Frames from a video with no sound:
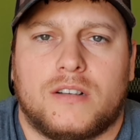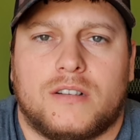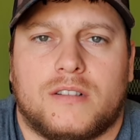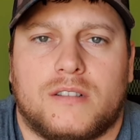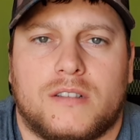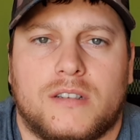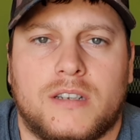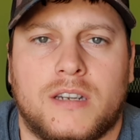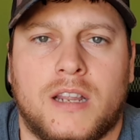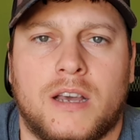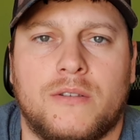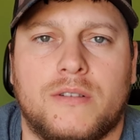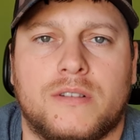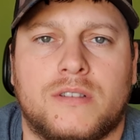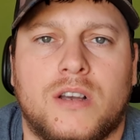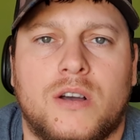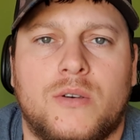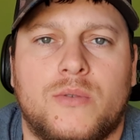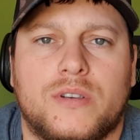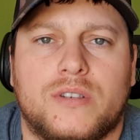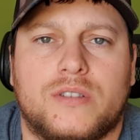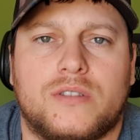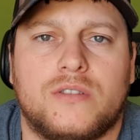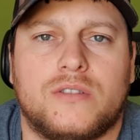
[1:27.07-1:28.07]
It's
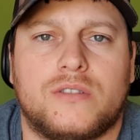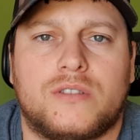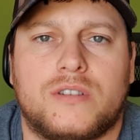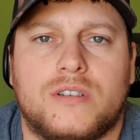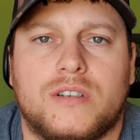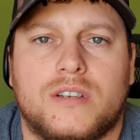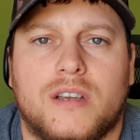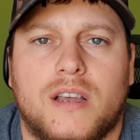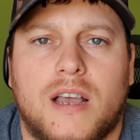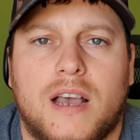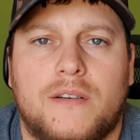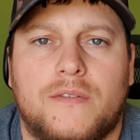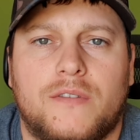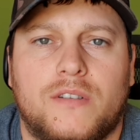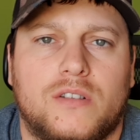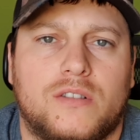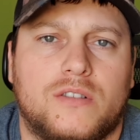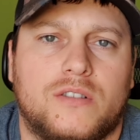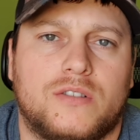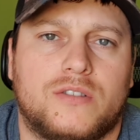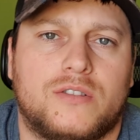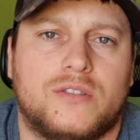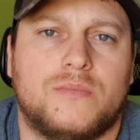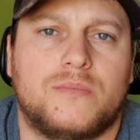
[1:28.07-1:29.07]
always good to have a look
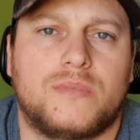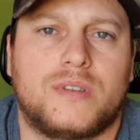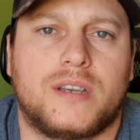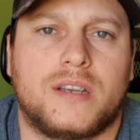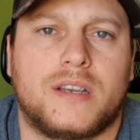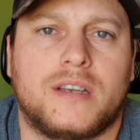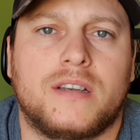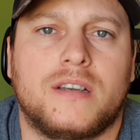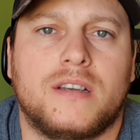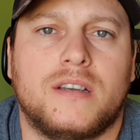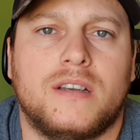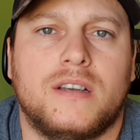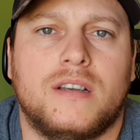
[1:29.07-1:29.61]
at something,